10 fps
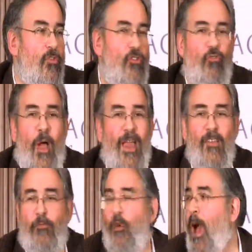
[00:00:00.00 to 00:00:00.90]
to try and
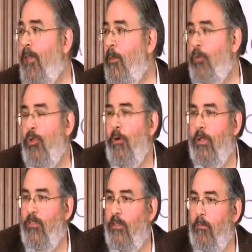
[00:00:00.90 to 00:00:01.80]
define the
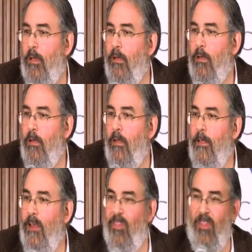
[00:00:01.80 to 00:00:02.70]
pluralism,
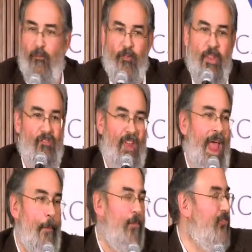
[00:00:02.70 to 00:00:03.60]
because the definition
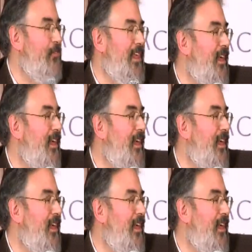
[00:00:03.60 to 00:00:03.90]
happens from the